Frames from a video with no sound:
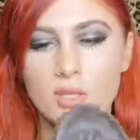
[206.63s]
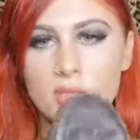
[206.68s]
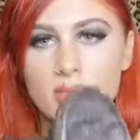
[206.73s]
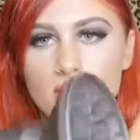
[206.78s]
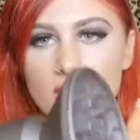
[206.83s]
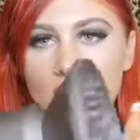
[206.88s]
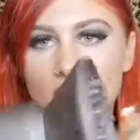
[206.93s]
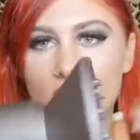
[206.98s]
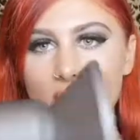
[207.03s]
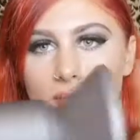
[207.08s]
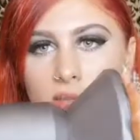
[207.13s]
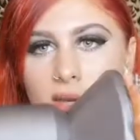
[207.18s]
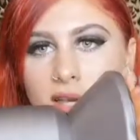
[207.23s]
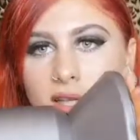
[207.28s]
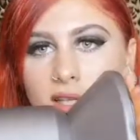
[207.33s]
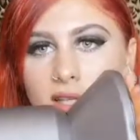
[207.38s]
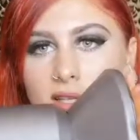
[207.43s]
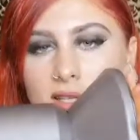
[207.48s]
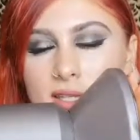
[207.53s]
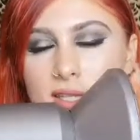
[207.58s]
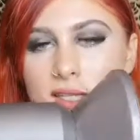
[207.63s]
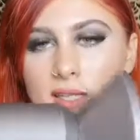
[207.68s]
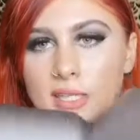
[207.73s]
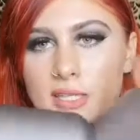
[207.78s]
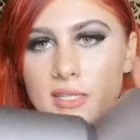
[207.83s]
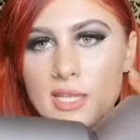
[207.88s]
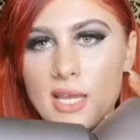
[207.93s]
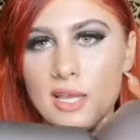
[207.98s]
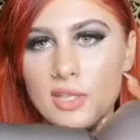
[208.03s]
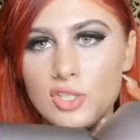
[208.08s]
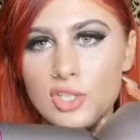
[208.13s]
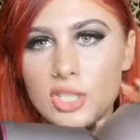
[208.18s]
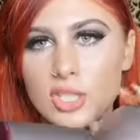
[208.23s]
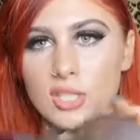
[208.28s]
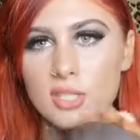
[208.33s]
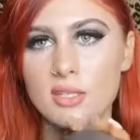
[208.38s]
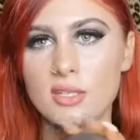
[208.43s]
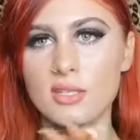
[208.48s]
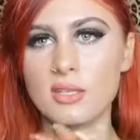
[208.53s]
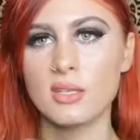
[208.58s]
So it magnetically
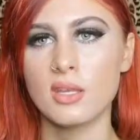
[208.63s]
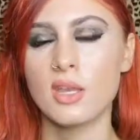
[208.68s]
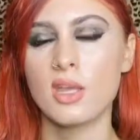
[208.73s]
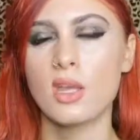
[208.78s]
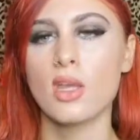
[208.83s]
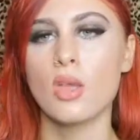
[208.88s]
attaches.